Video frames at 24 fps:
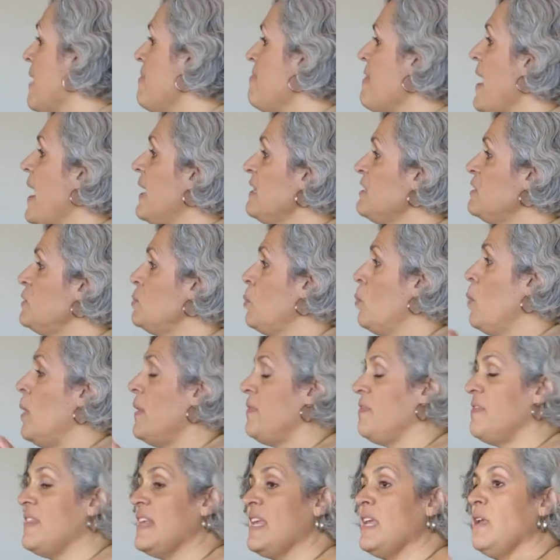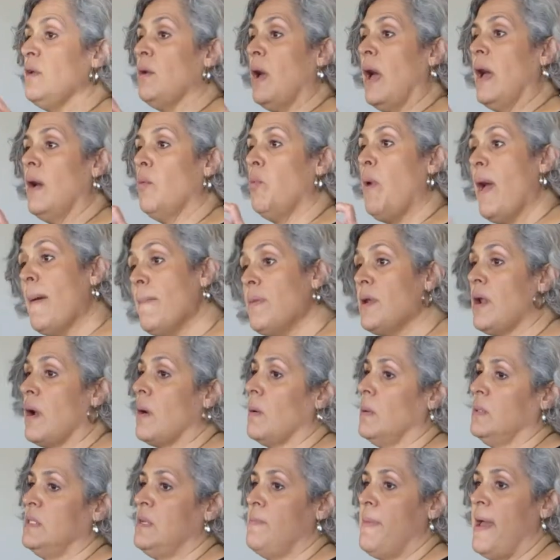and that's what the
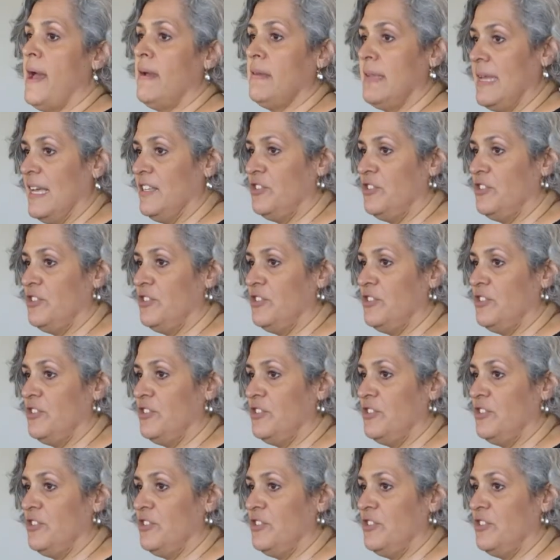webinar was about